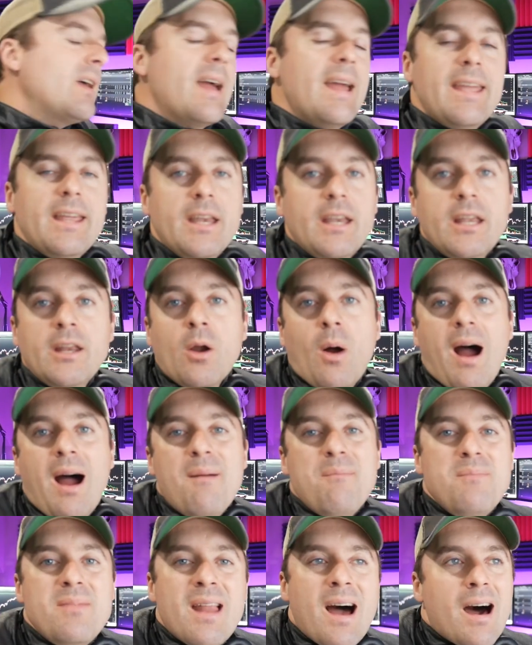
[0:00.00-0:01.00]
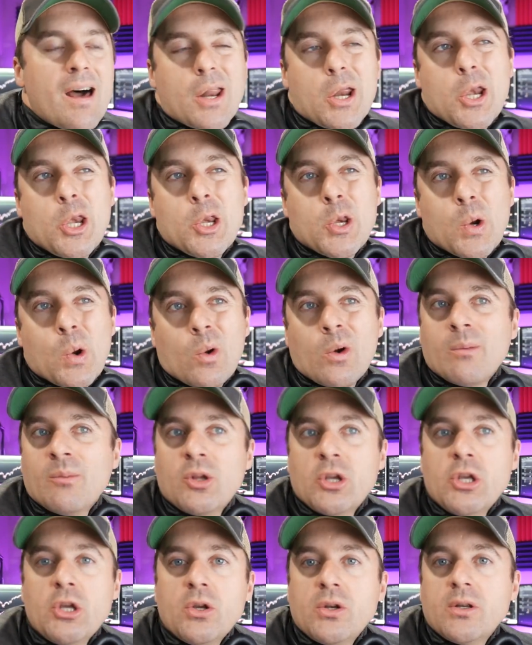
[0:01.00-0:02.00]
you know, I'm not a
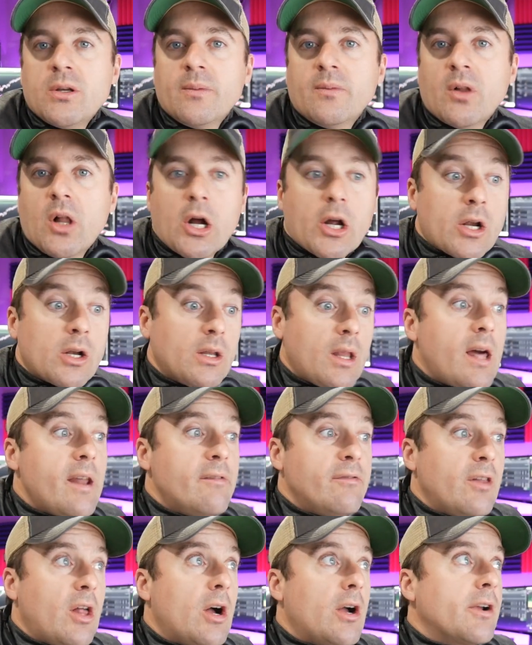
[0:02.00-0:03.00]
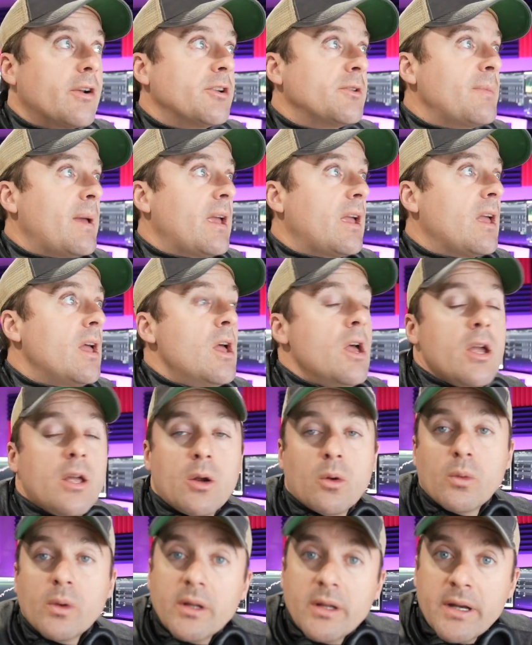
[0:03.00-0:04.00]
normal YouTube vlogger. A lot of vloggers make, you
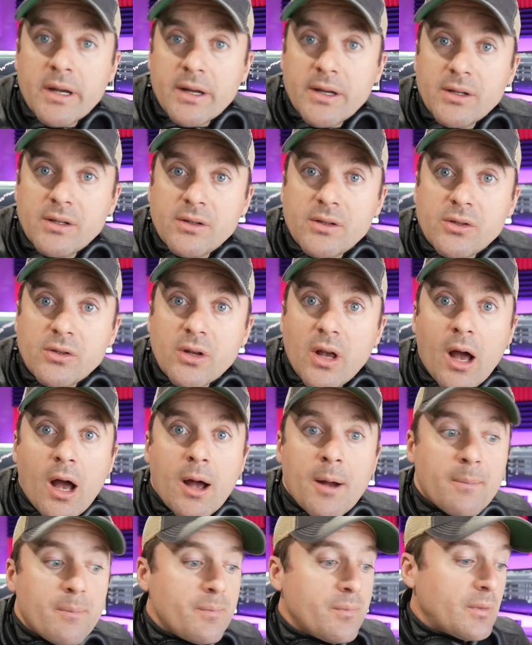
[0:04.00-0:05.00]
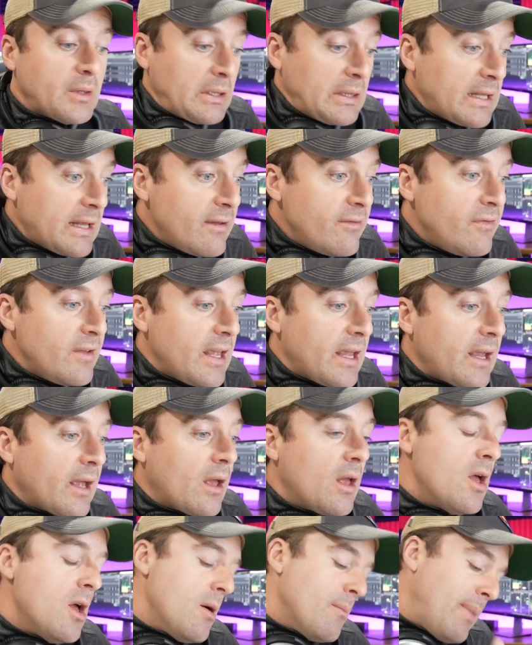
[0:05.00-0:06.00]
know, really nice
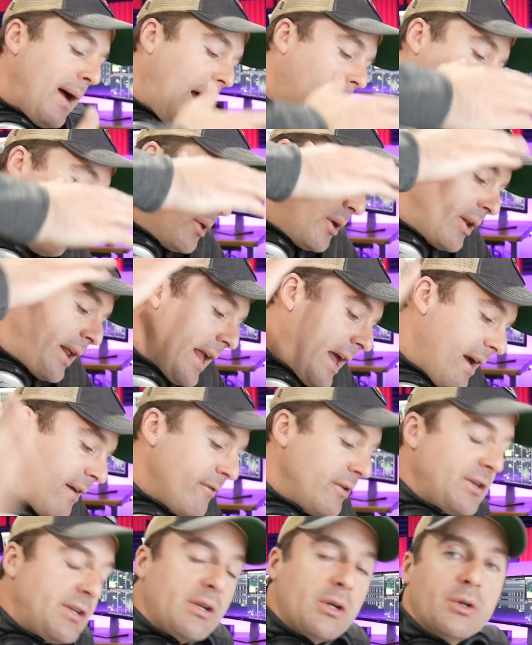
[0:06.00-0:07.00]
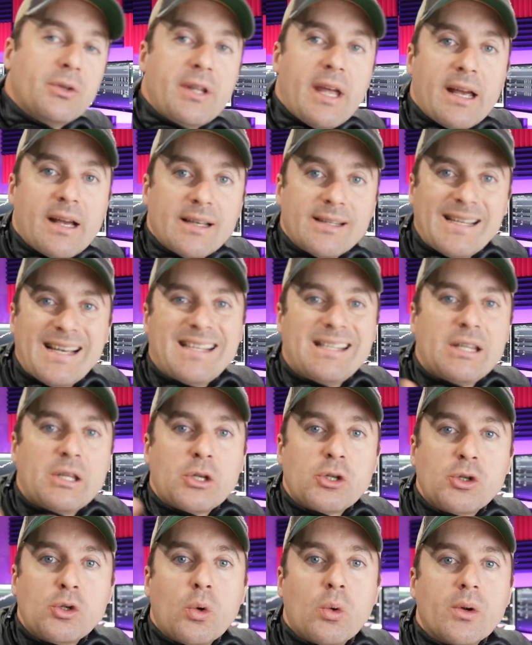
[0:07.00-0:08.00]
living by uploading every single day because that's
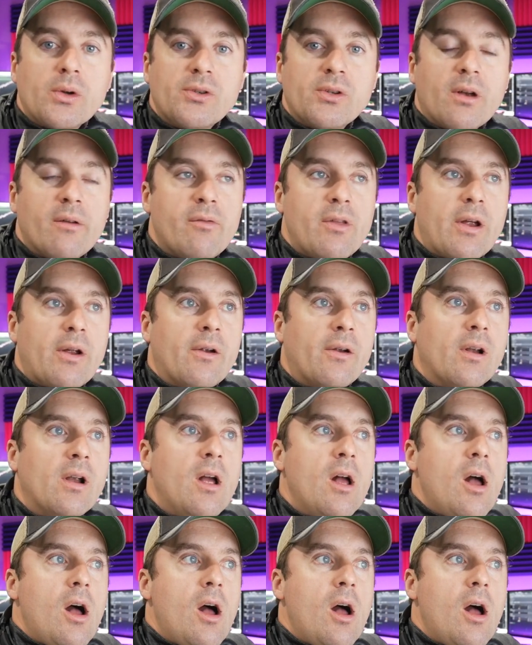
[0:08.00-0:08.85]
the source of their